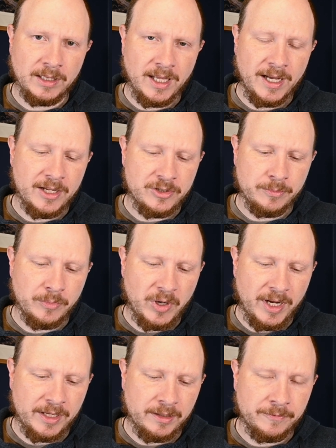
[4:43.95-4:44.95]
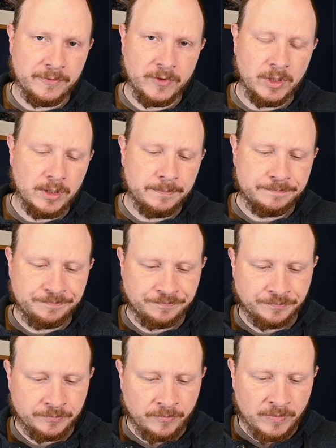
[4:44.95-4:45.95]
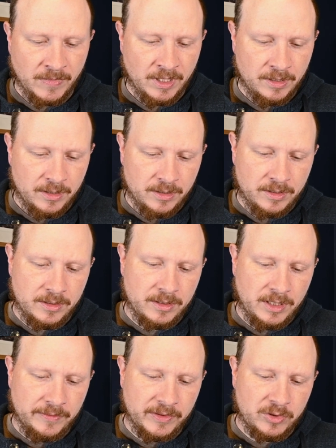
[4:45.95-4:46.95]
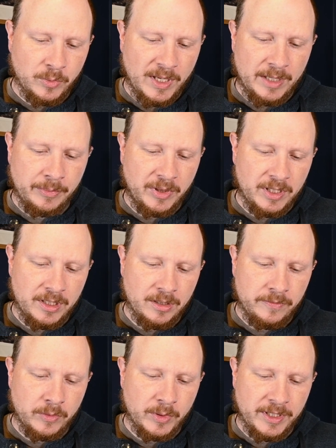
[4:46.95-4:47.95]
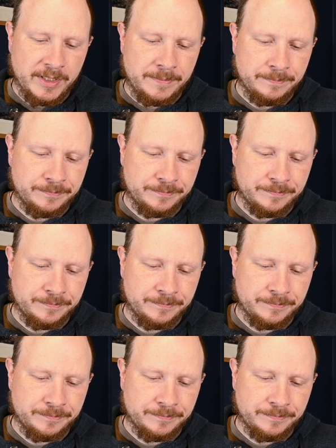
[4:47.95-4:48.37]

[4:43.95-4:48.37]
large and bright and full. If I swipe the other way